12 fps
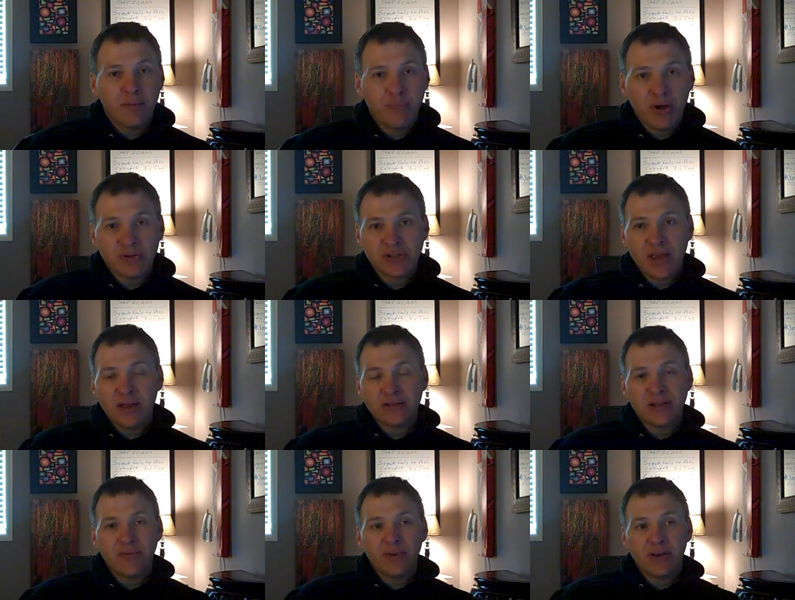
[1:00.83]
uh,
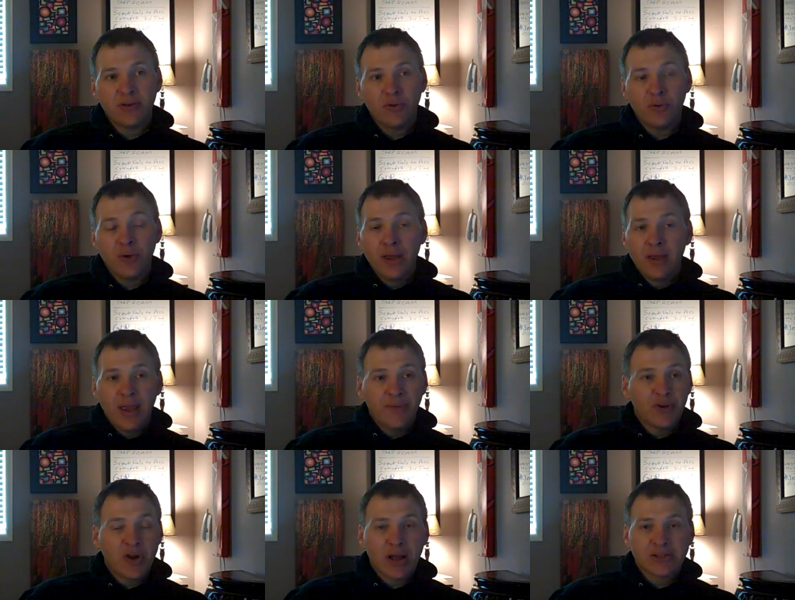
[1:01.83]
PulseScan72.
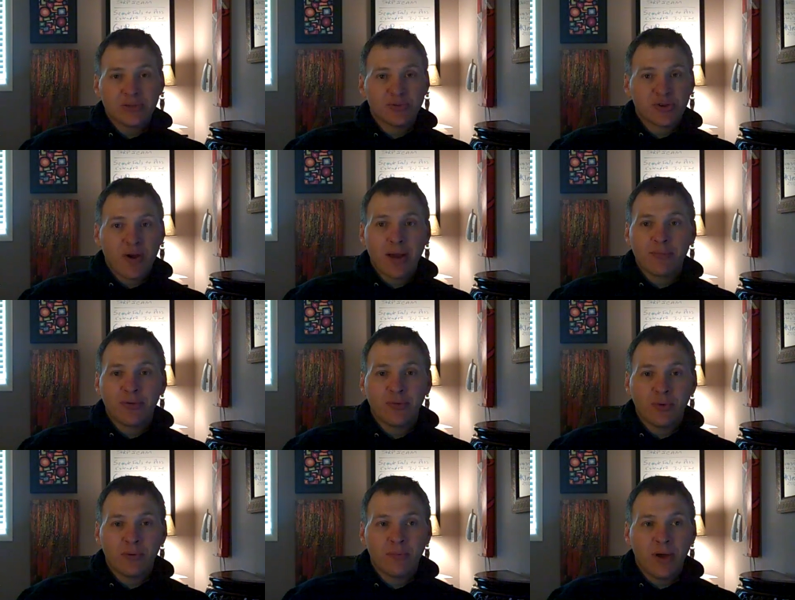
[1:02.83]
If you're not subscribed
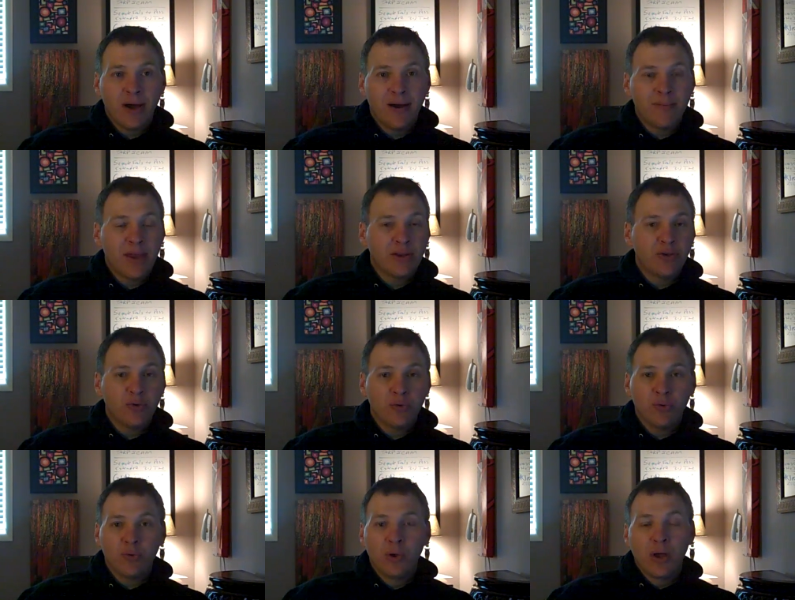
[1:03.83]
to him um, and
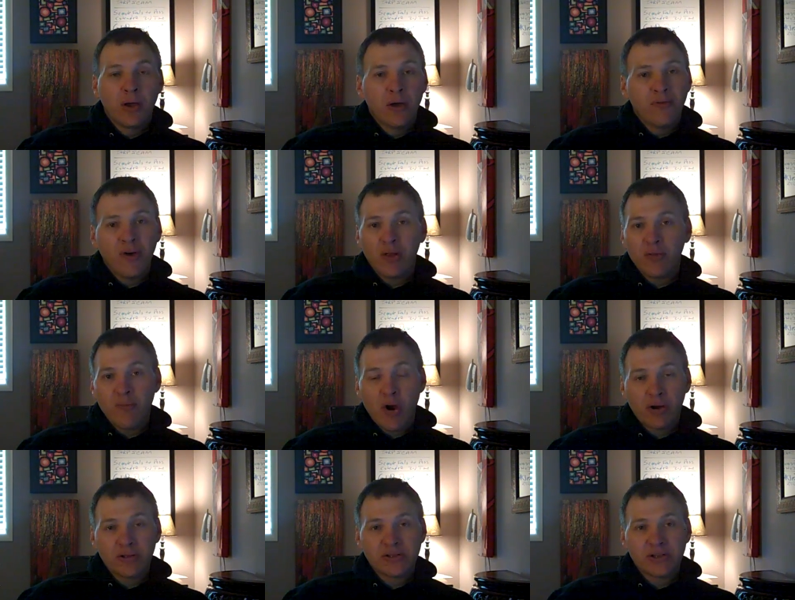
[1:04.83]
you follow the
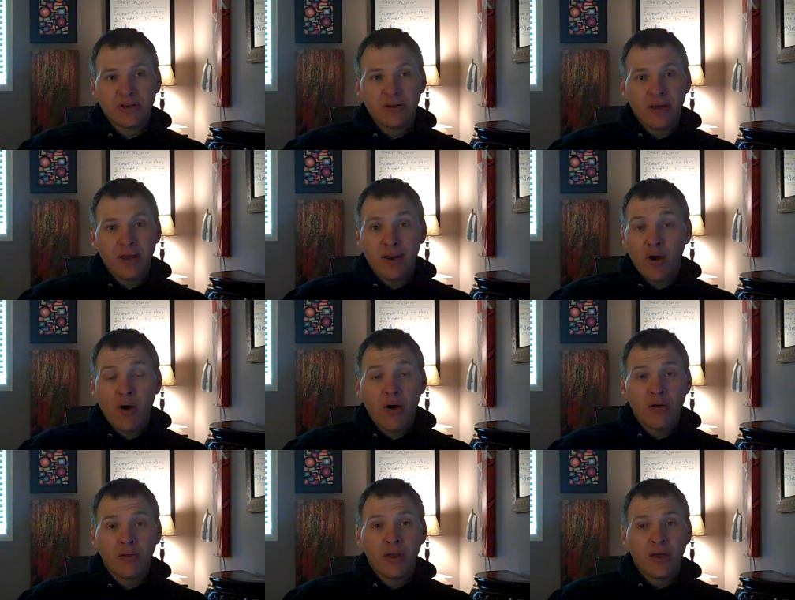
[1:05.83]
markets at, at
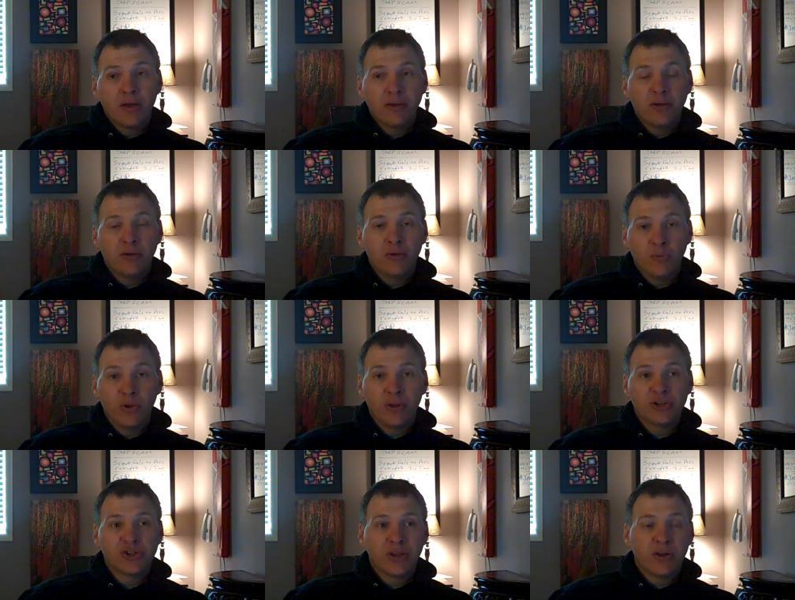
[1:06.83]
all, you, you,
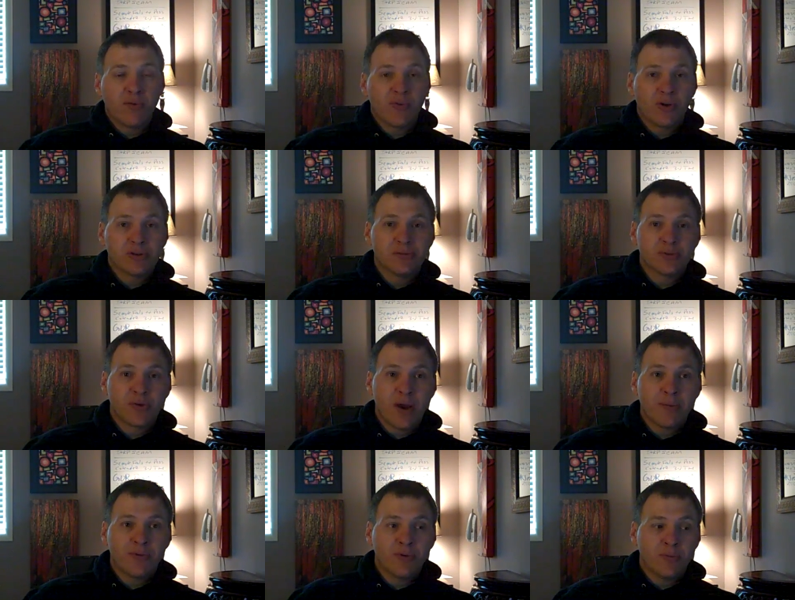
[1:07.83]
really should get over there and
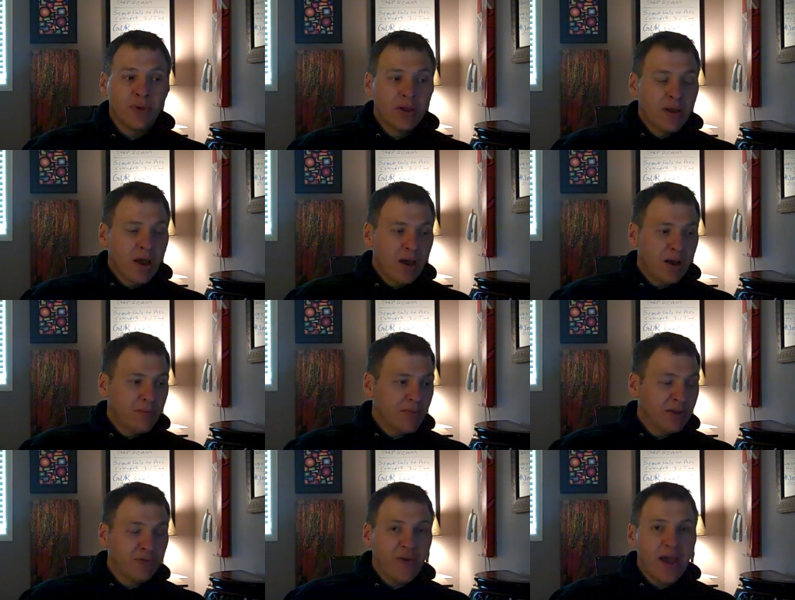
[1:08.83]
subscribe to him. Um,
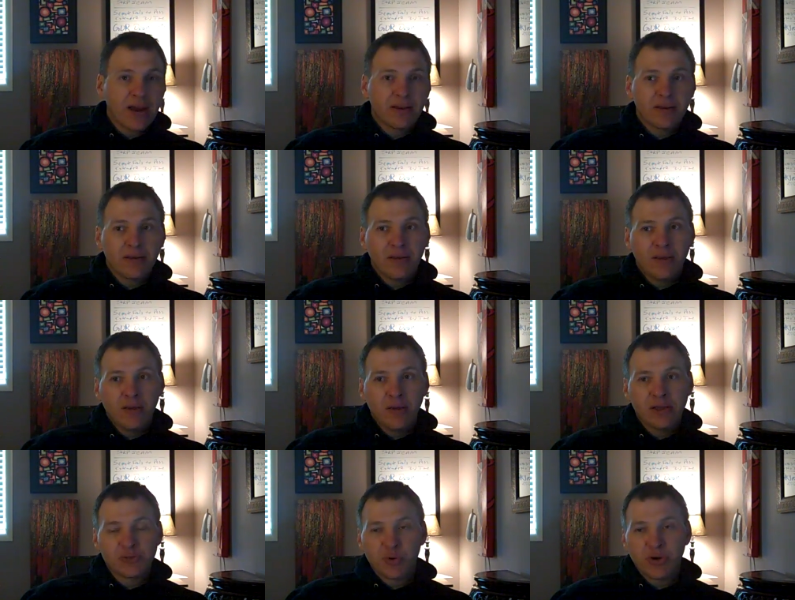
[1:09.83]
in fact,
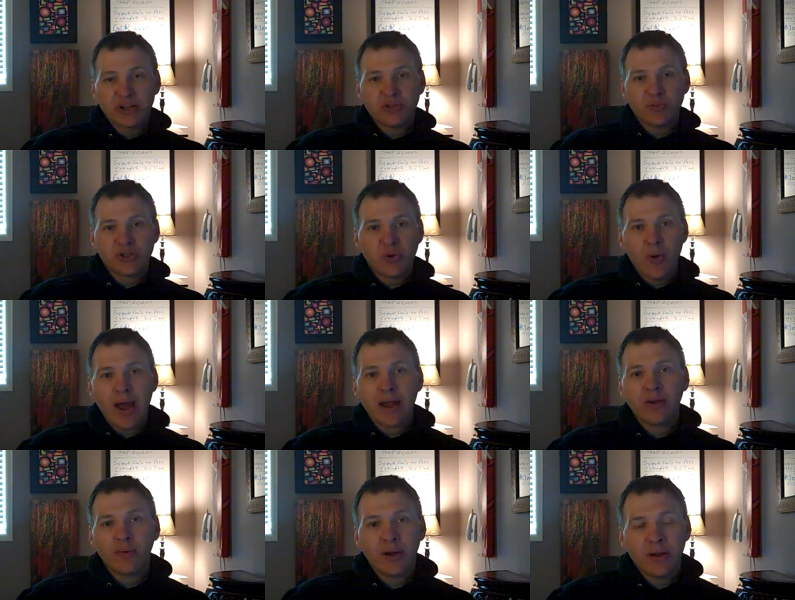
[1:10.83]
his prediction was so
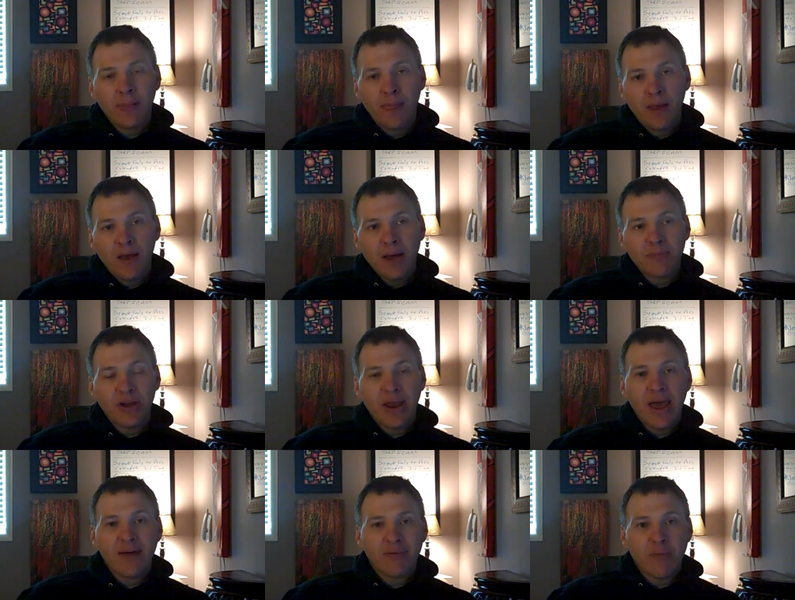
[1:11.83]
accurate, I'm going
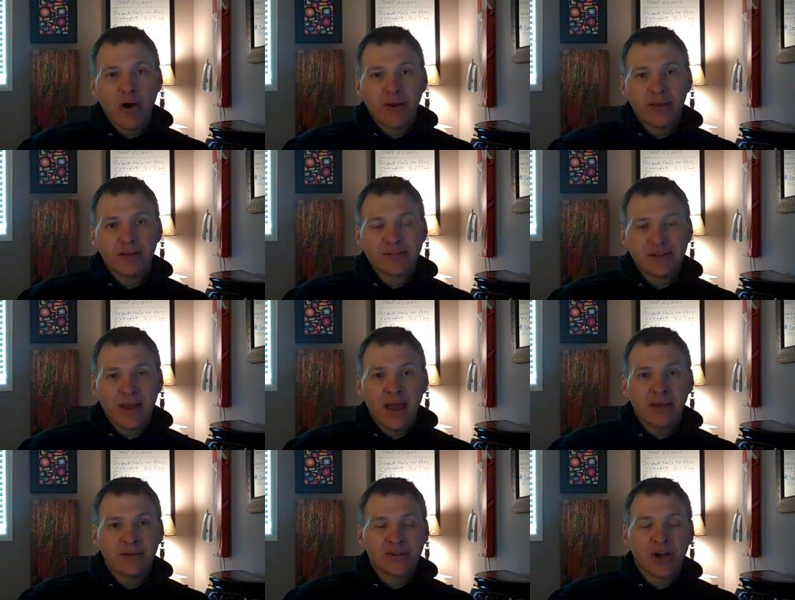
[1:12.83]
to have him on again
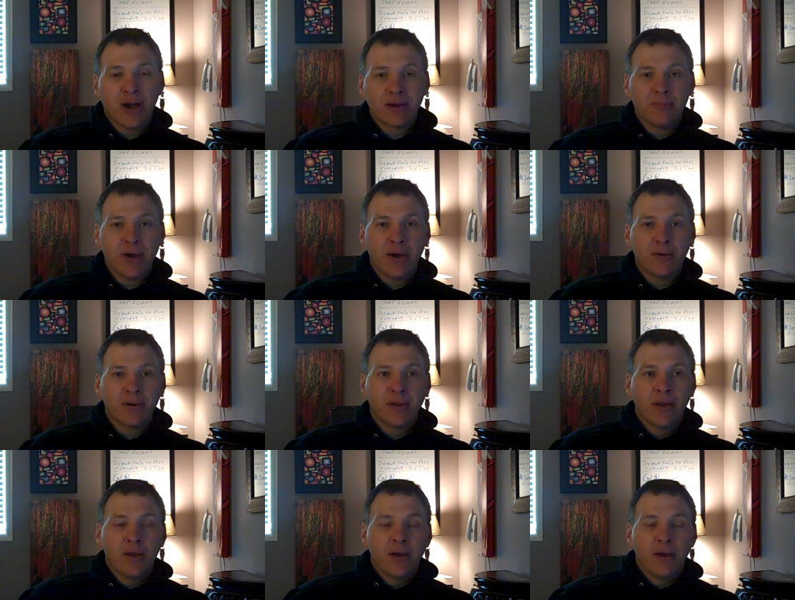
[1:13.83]
tonight to talk about